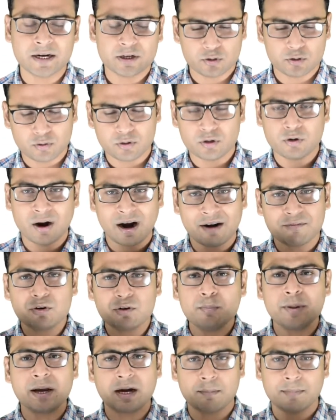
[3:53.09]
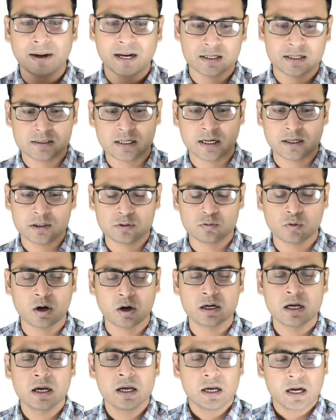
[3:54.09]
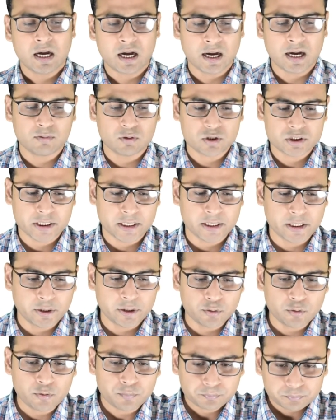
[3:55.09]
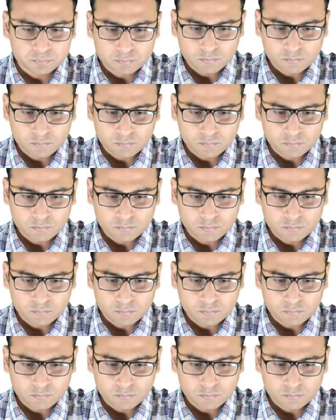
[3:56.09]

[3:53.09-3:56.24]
You have to make a balance. That is what I was telling you.